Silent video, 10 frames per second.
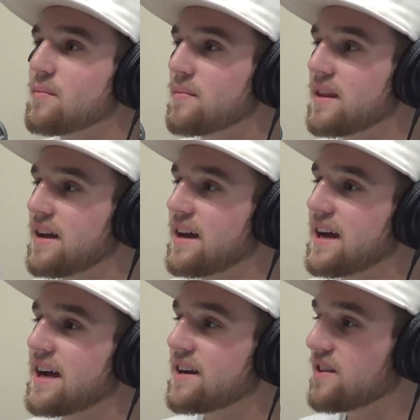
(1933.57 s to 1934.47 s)

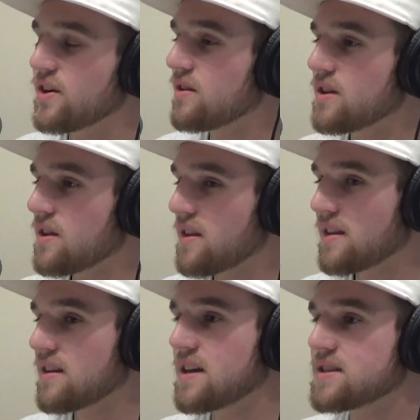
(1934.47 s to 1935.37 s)
And
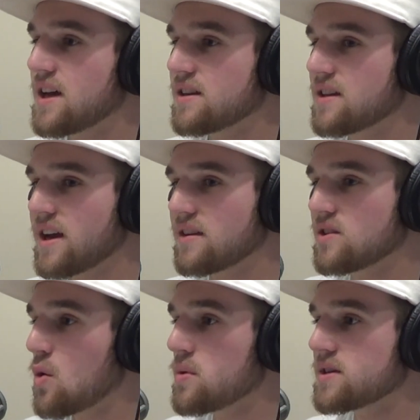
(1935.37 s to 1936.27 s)
literally the thing that they
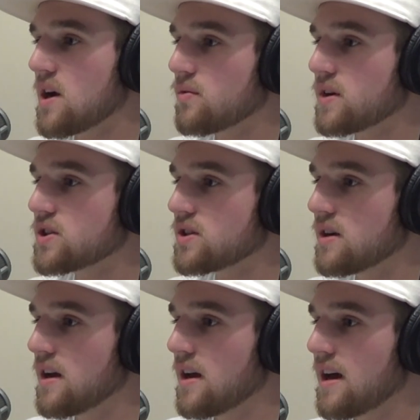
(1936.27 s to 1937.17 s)
said is like, don't be
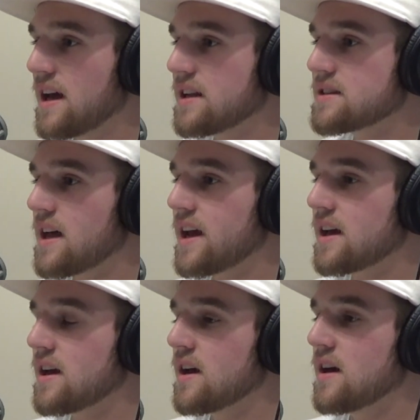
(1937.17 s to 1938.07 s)
selfish.
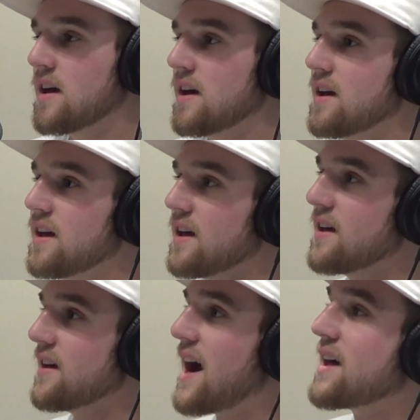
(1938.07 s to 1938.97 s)
And it's like,
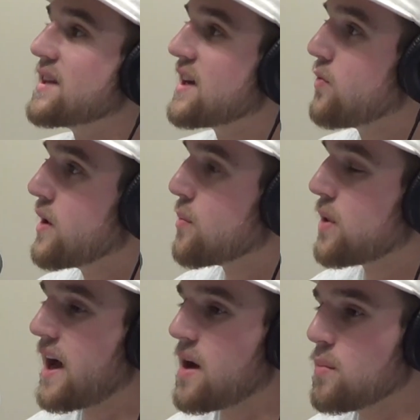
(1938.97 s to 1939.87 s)
I
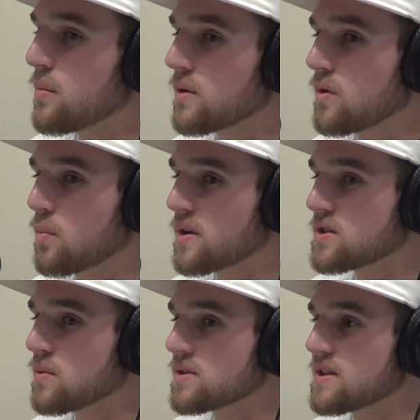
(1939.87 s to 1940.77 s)
think if we apply a
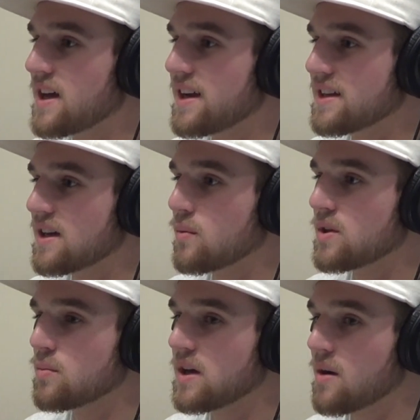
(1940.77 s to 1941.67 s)
biblical principle to
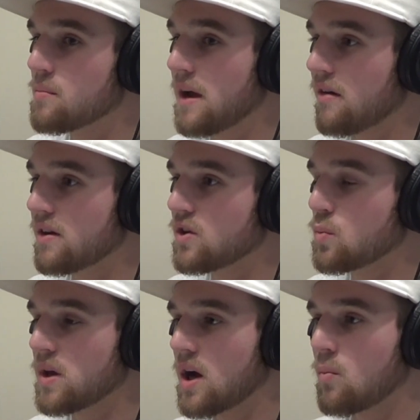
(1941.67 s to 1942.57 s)
the idea that when you
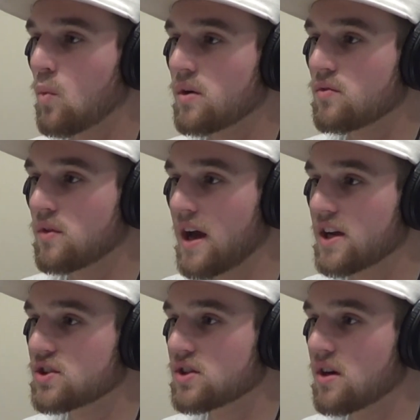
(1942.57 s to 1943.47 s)
become married, you
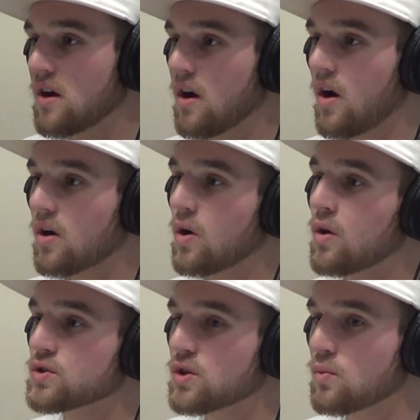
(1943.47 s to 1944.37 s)
become one flesh,
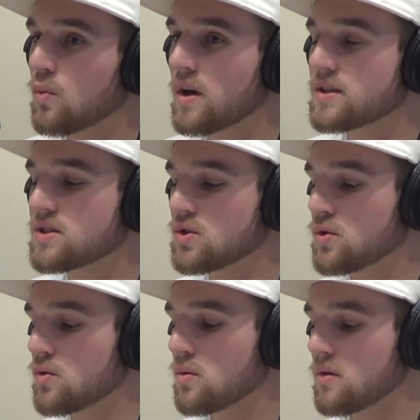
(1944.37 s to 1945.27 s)
our culture
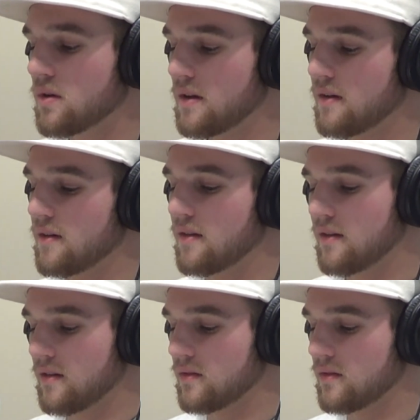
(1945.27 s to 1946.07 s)
wants to